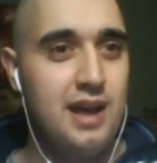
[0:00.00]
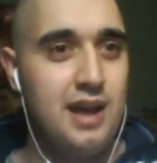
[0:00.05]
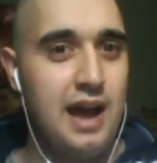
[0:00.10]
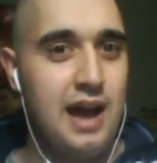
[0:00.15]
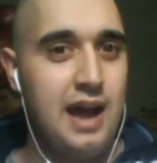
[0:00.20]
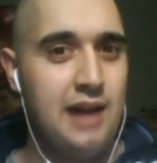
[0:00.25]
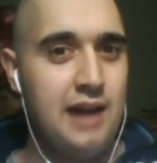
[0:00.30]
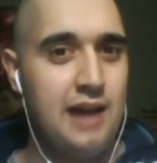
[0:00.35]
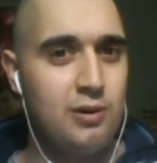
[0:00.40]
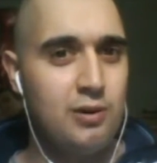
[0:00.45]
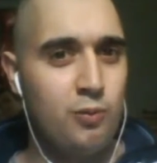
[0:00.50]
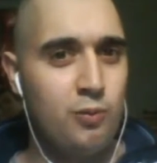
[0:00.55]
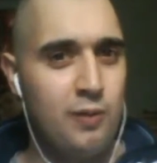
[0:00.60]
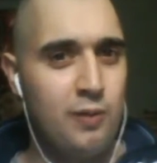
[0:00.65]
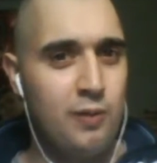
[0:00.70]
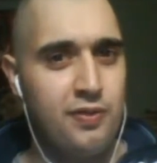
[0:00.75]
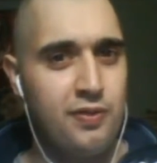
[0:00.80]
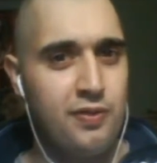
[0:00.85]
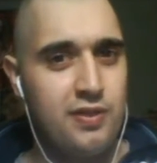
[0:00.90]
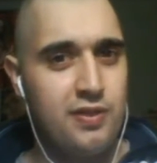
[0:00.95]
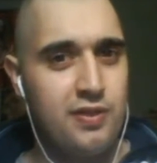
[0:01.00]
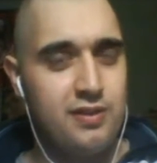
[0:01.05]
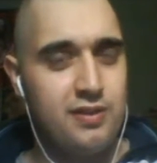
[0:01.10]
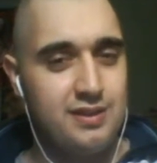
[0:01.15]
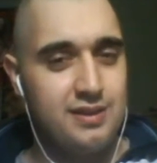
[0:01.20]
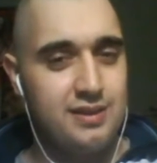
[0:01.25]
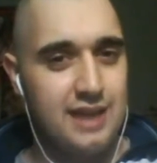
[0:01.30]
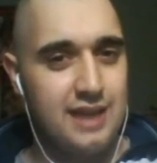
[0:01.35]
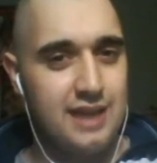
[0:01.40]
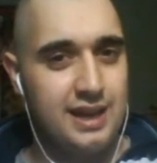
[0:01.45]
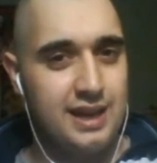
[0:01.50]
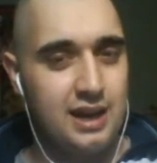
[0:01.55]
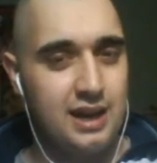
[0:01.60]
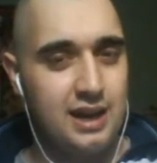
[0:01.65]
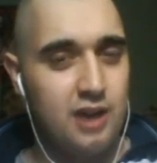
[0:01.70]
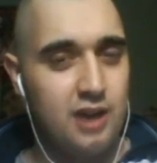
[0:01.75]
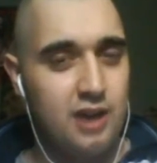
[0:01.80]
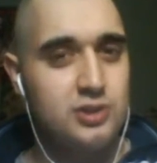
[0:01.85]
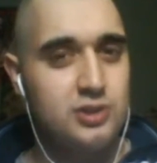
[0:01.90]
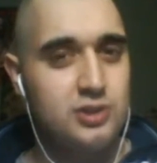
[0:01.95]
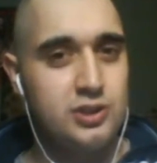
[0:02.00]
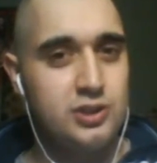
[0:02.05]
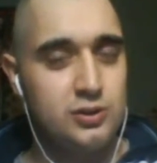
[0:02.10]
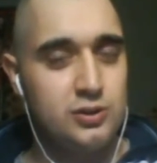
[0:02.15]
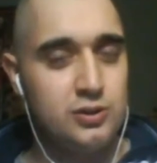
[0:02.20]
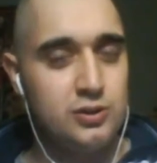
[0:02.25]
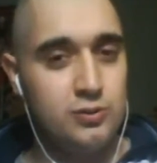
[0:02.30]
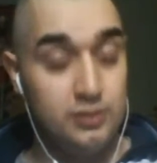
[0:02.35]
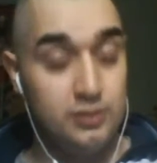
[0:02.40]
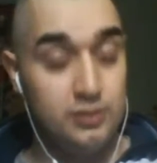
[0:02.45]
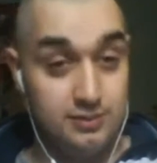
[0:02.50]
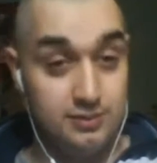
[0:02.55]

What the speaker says: and what they cannot do